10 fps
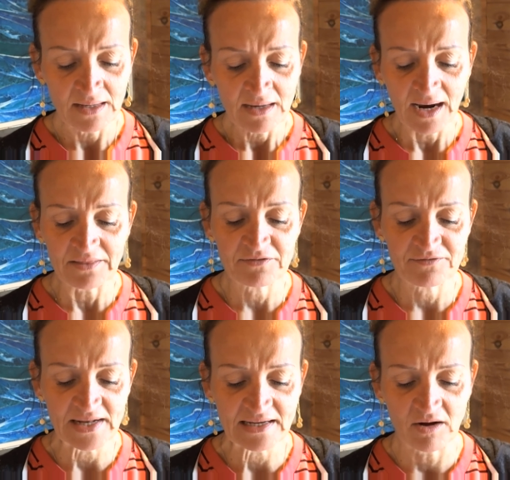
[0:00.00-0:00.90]
And the
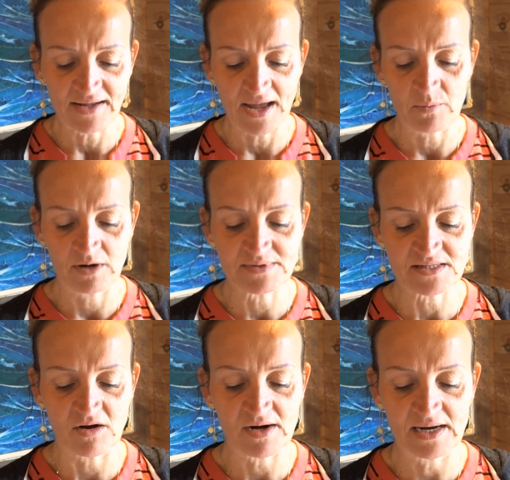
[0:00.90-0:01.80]
feeling I get when I'm
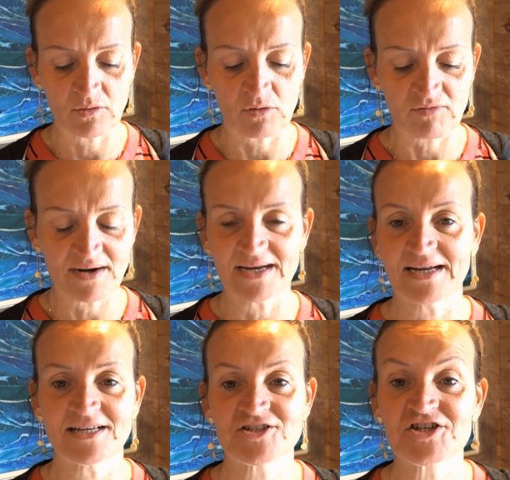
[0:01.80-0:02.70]
cycling or
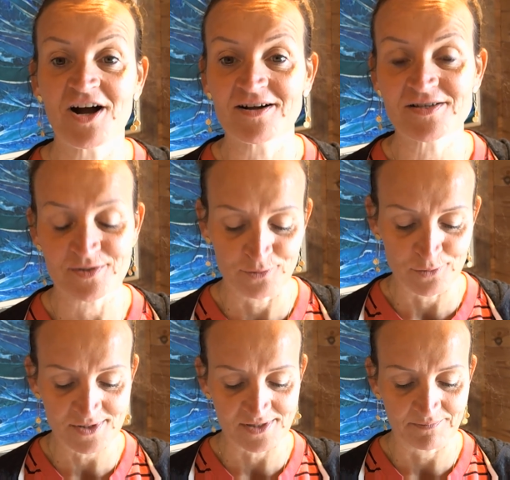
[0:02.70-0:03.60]
running is just
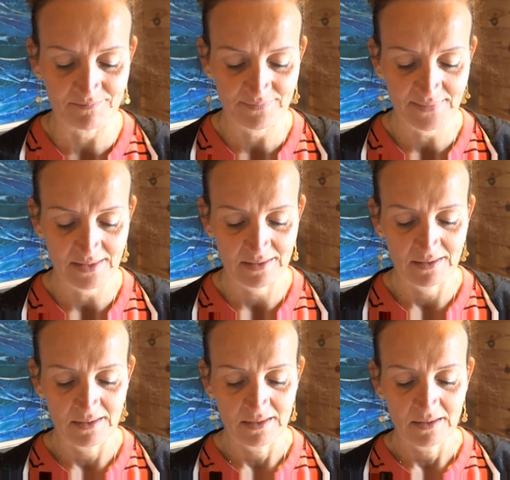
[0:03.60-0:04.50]
awesome.
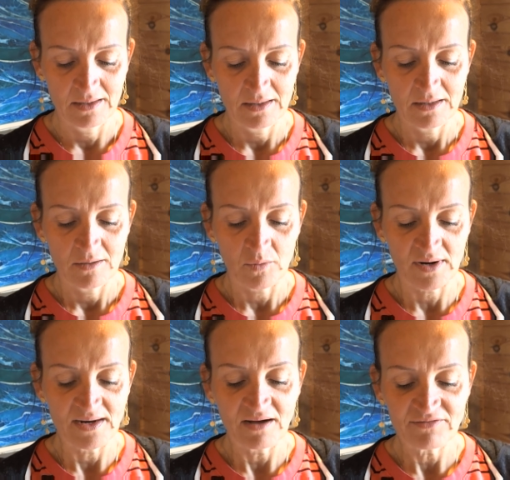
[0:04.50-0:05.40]
What
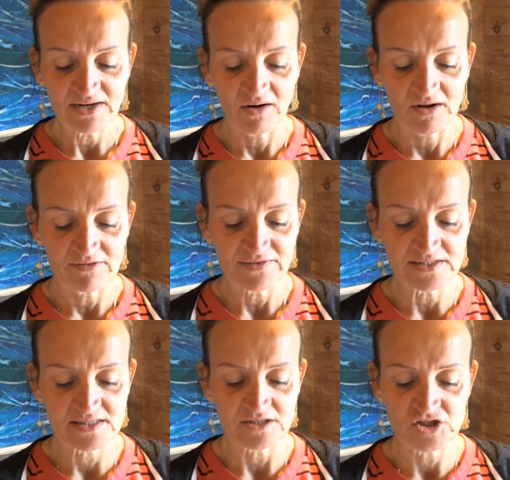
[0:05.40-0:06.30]
I love in life
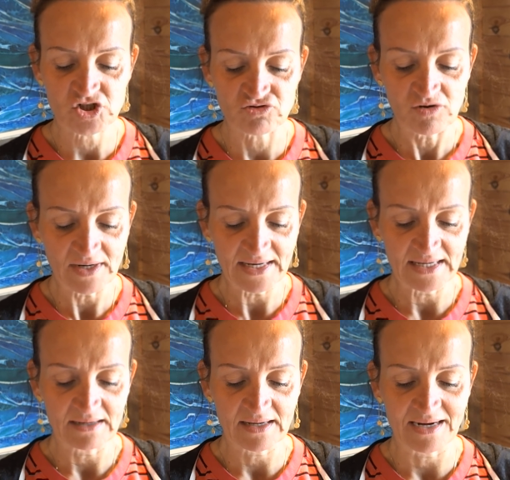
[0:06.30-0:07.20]
is
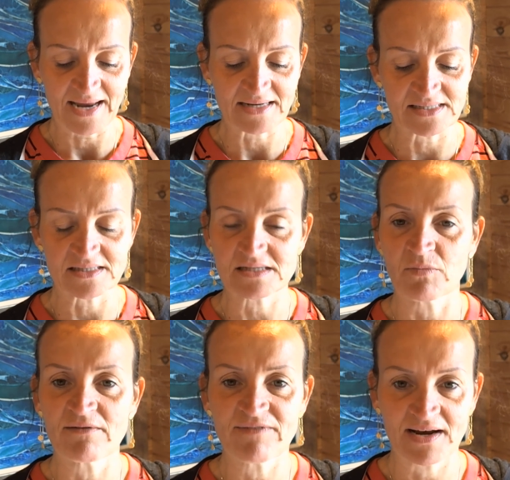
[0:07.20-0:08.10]
strongly connected to
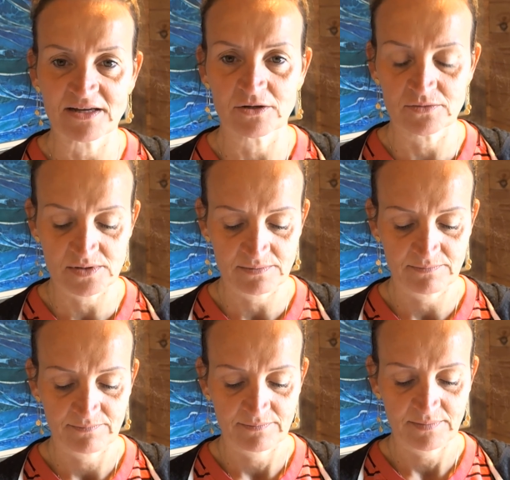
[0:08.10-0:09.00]
my values.
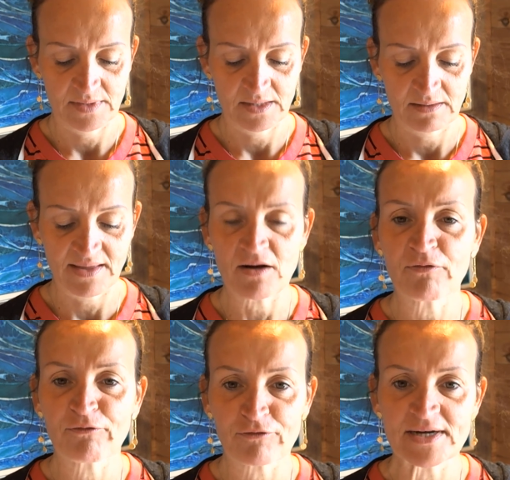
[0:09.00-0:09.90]
They are
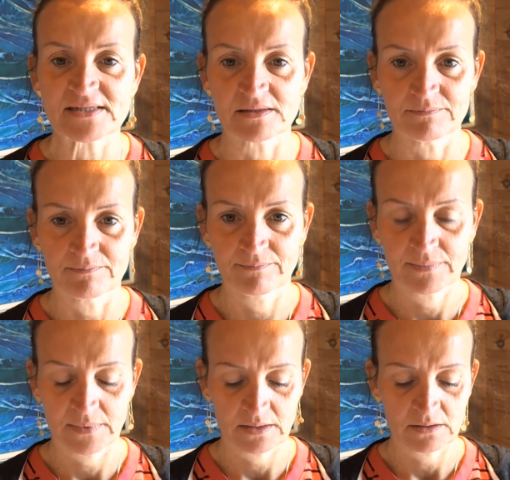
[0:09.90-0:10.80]
freedom,
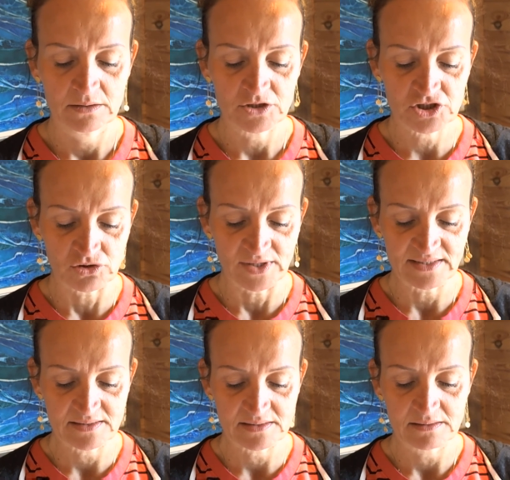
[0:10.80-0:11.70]

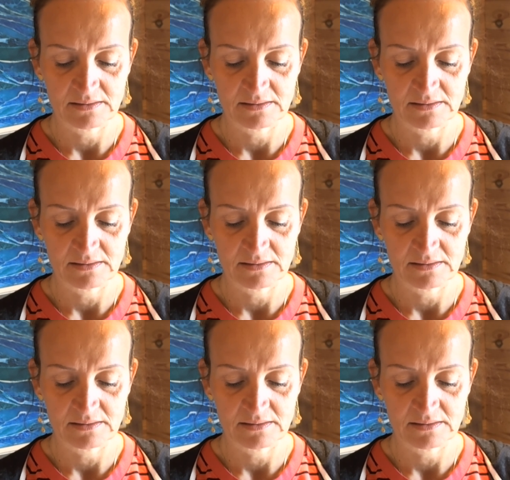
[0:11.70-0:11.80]
choice,